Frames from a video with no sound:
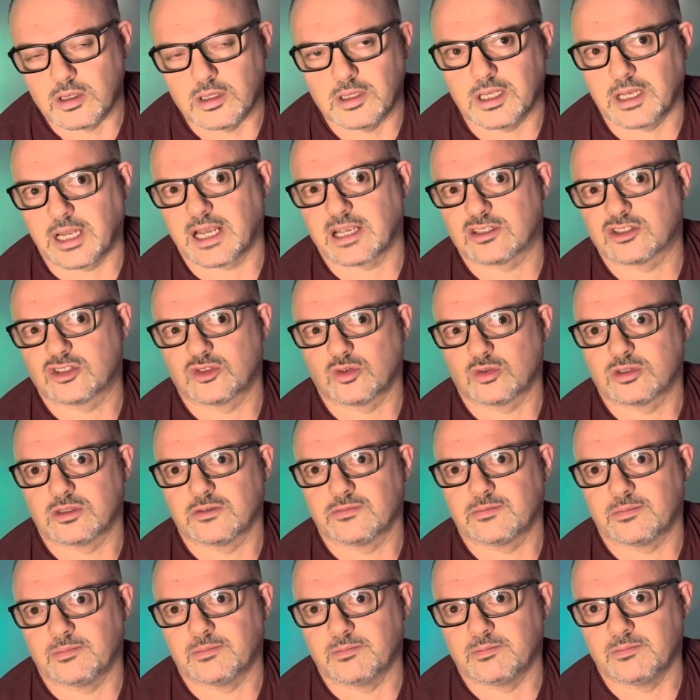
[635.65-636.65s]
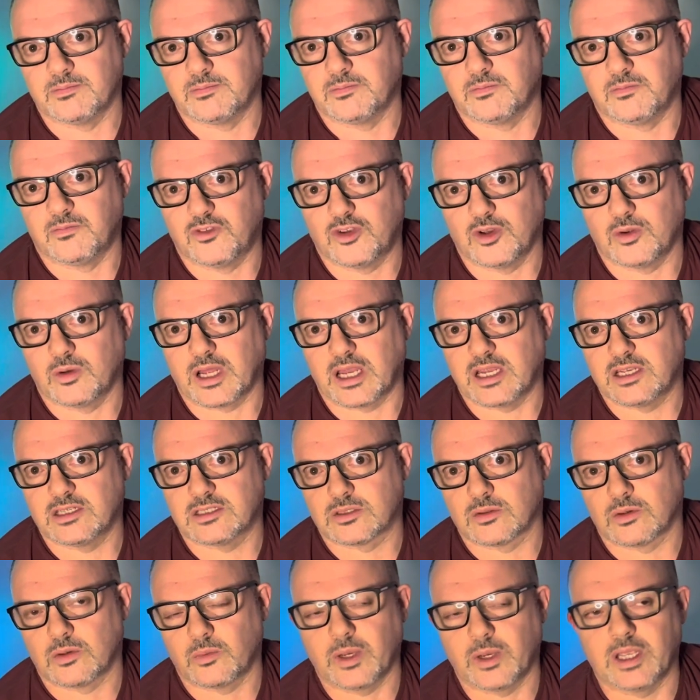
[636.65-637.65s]
in the next sort of few days
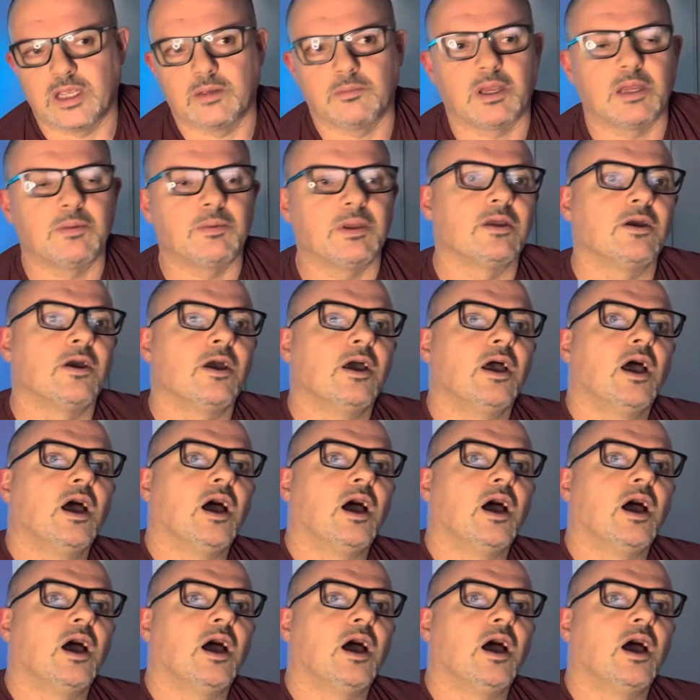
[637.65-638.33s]
to a week maybe.